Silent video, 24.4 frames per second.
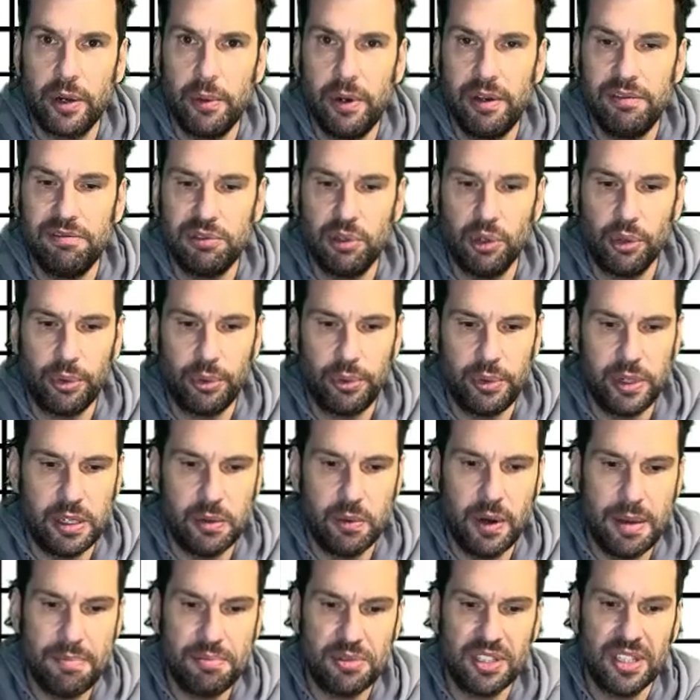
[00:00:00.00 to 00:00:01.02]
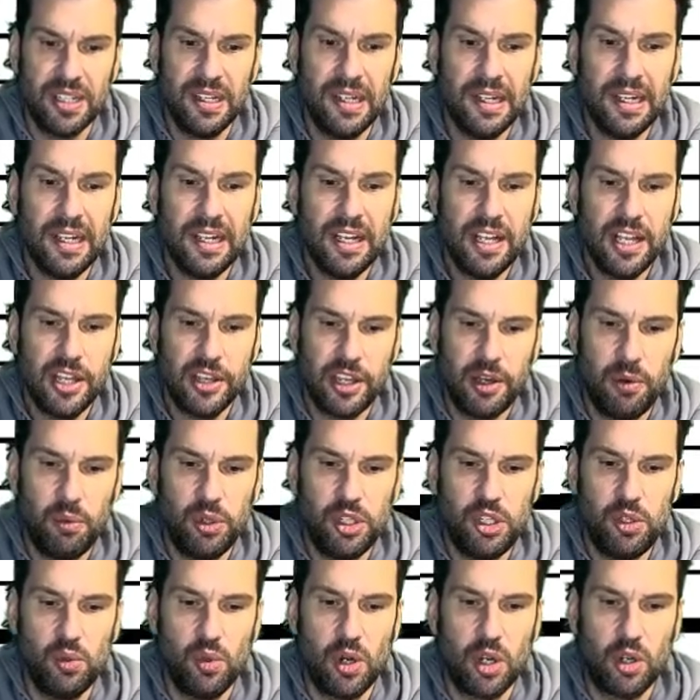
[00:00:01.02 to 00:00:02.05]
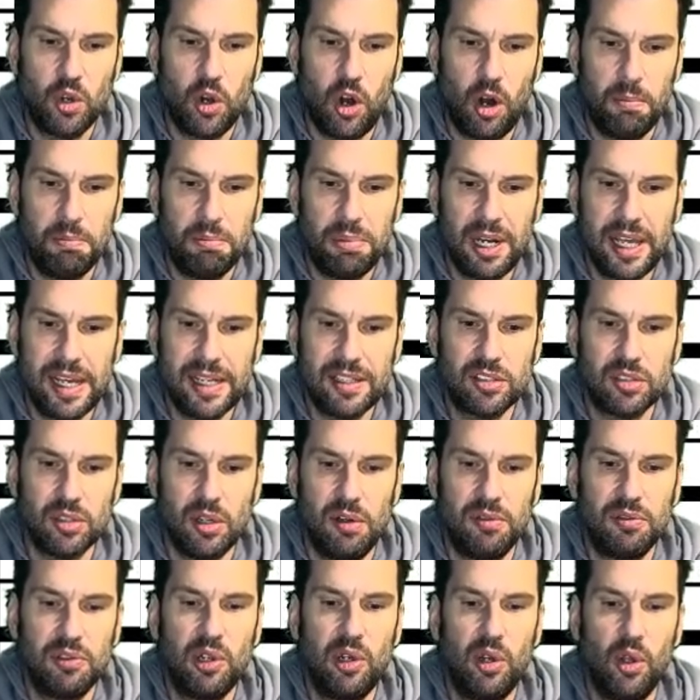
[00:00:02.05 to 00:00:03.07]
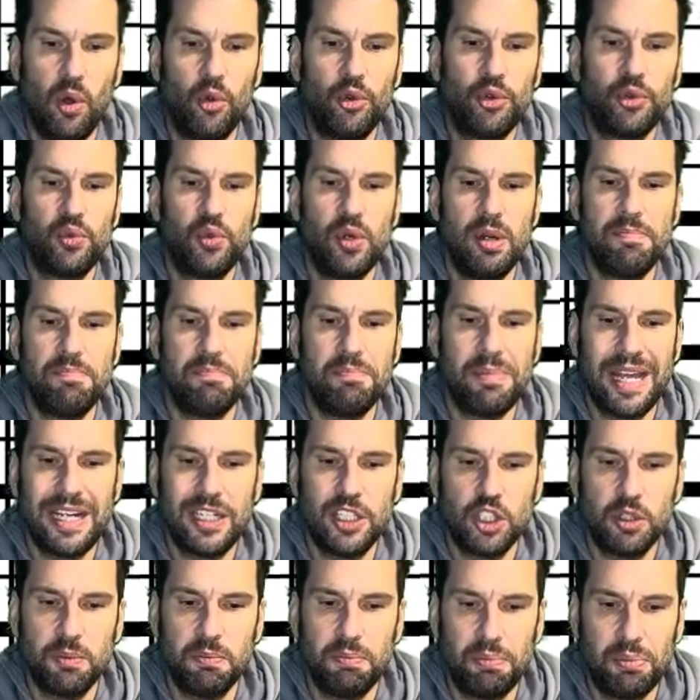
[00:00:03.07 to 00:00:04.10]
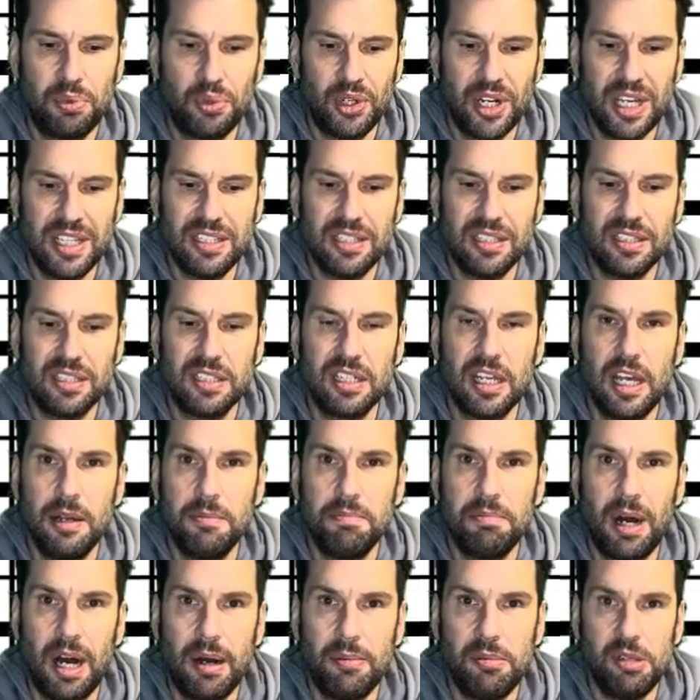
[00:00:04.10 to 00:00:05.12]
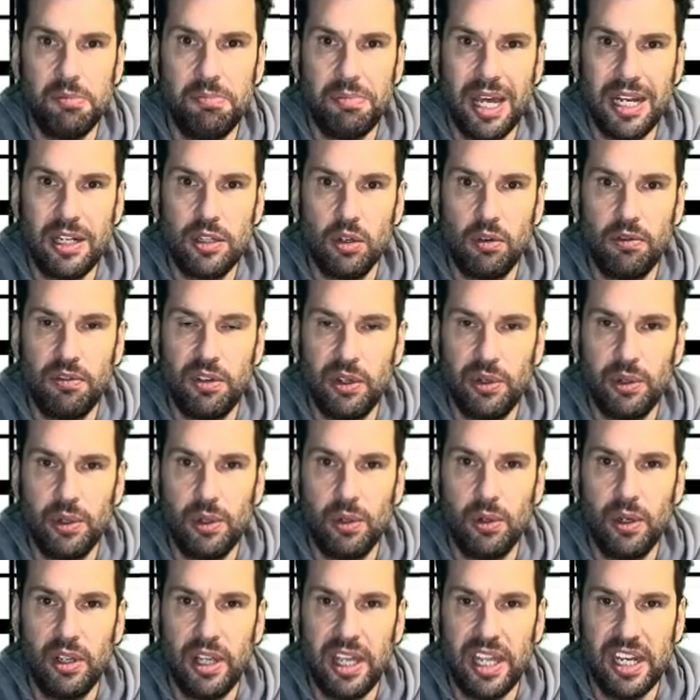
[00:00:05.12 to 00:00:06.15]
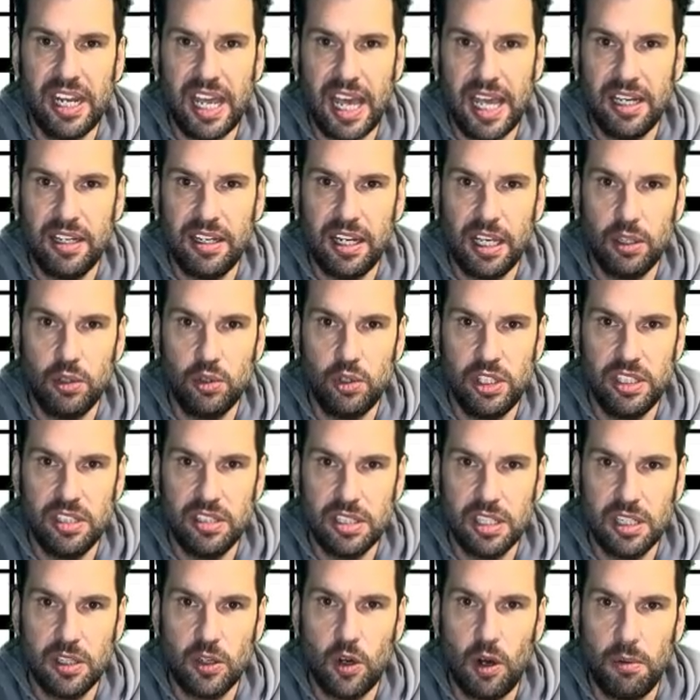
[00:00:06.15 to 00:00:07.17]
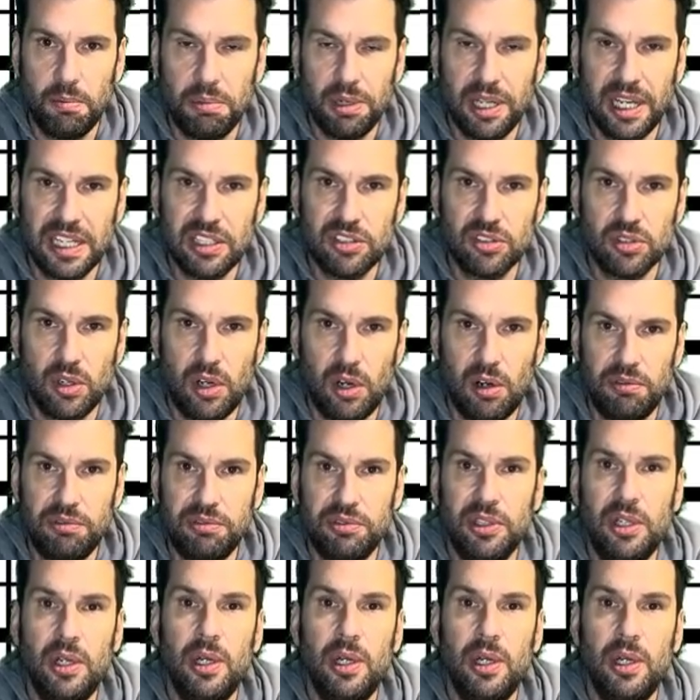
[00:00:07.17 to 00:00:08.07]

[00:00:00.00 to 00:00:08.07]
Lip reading: RM for 3 reps. Then we do a complex of close grip bench press and barbell bent over row, an antagonistic complex of